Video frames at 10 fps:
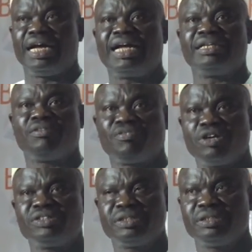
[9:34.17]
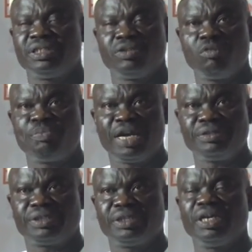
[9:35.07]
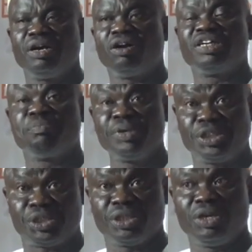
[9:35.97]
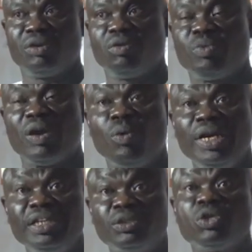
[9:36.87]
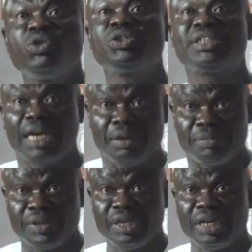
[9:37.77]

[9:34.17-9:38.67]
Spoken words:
And of course, the Europeans or the British were willing to use them